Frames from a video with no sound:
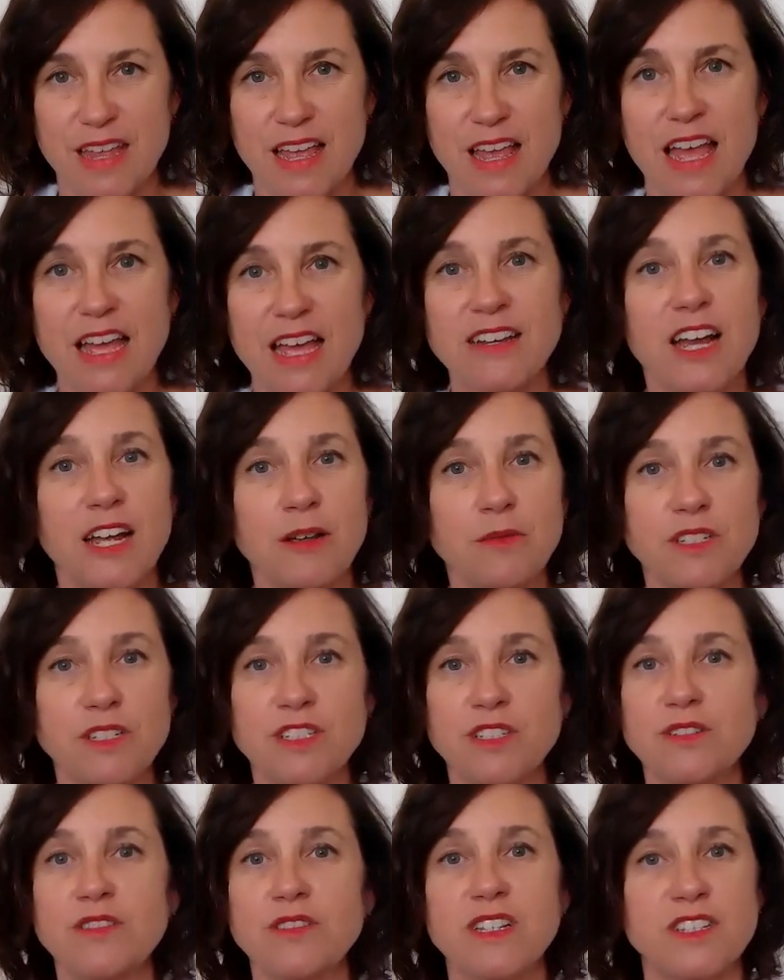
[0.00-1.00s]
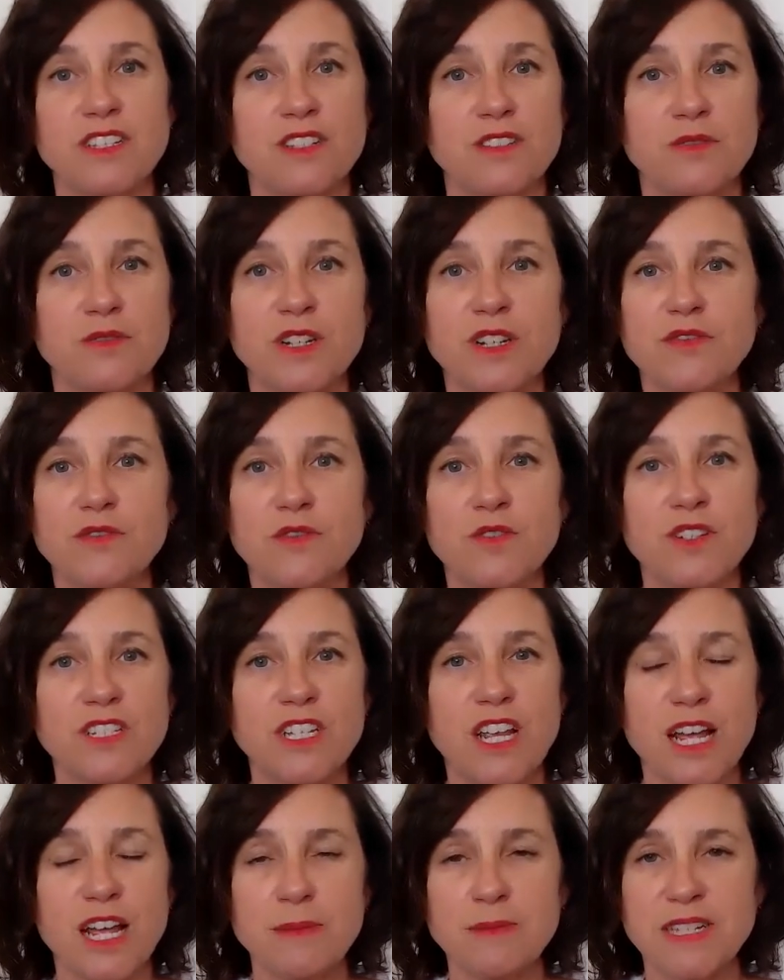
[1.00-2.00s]
And I would do this 3 or 4
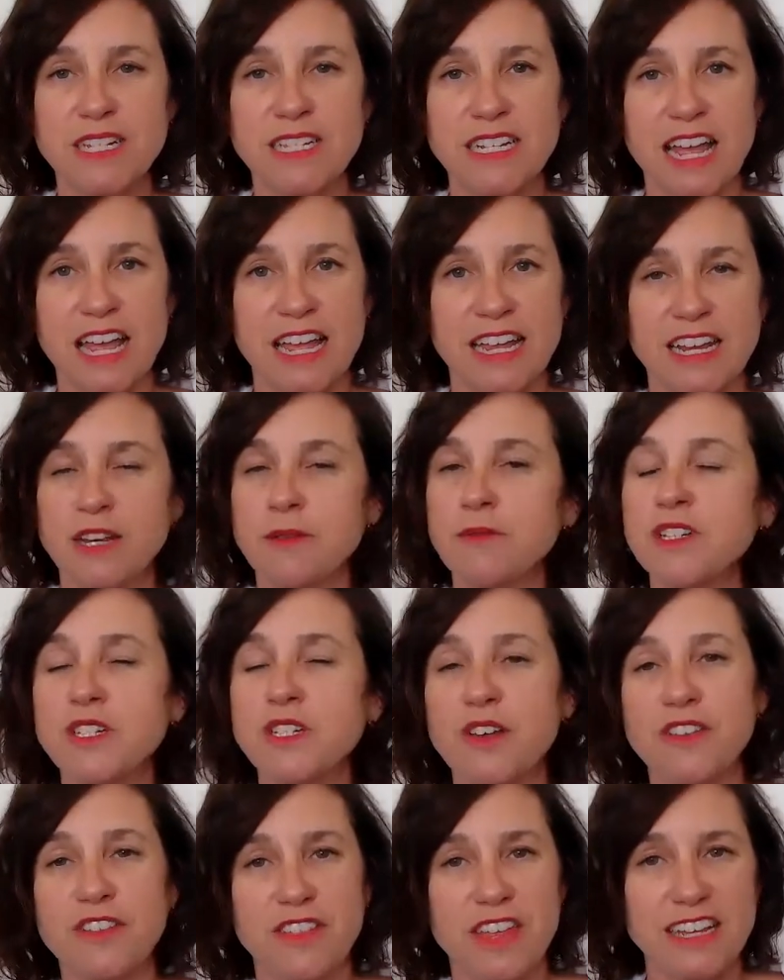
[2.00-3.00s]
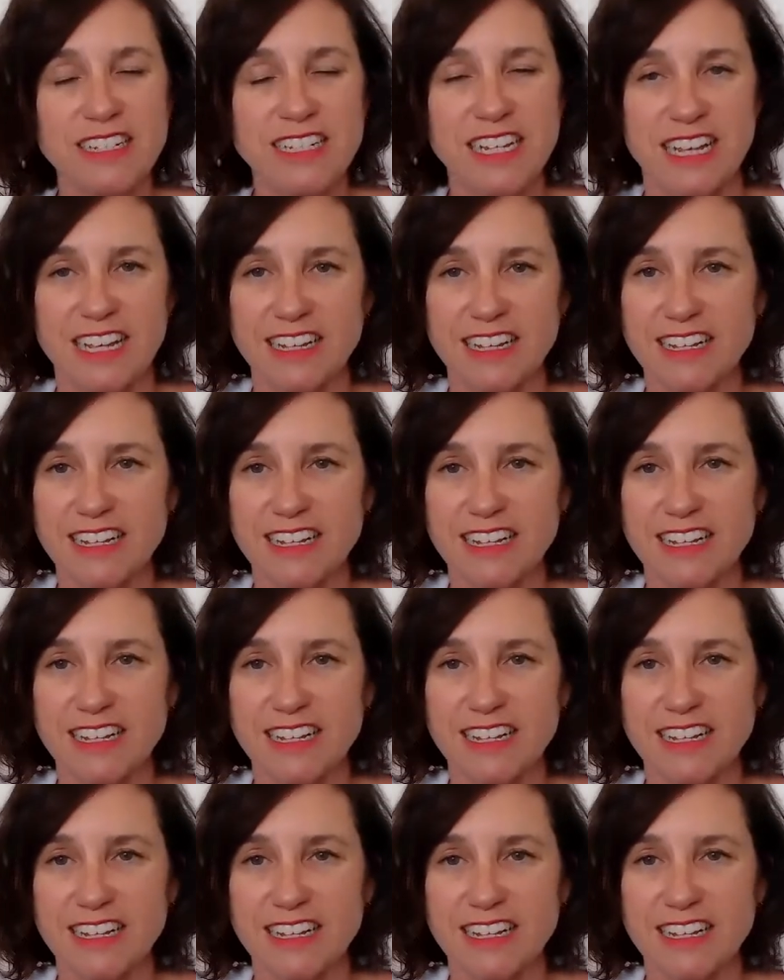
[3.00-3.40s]
times a day. And it was authentic.